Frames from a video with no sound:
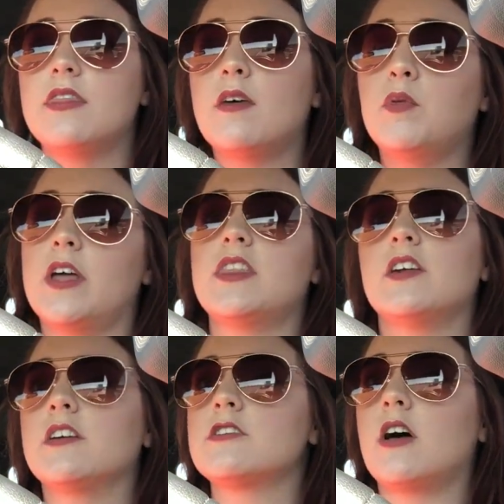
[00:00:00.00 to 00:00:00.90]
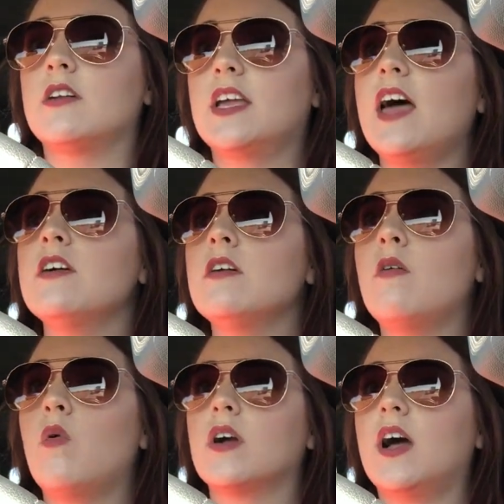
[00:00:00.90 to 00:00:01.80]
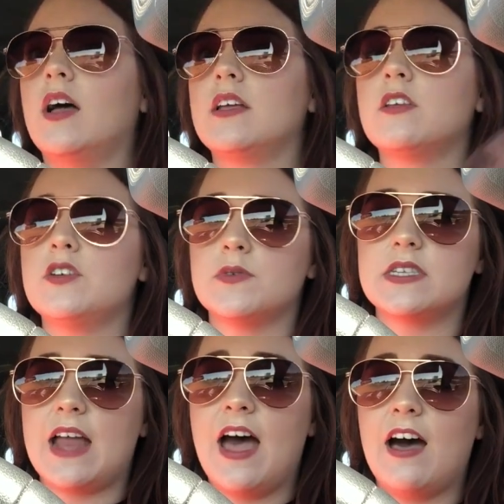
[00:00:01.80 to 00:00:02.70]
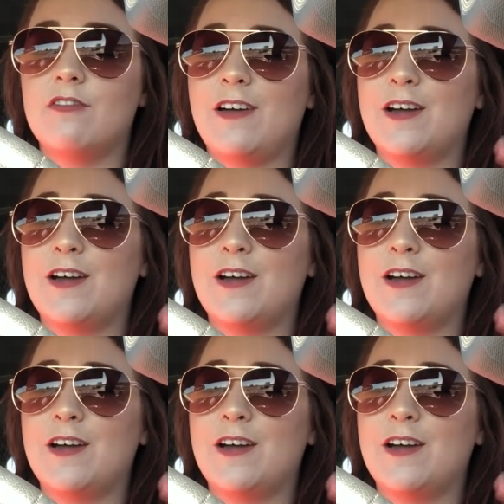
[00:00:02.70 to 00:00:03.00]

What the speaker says: the blood thinners altogether or cutting the dose in half.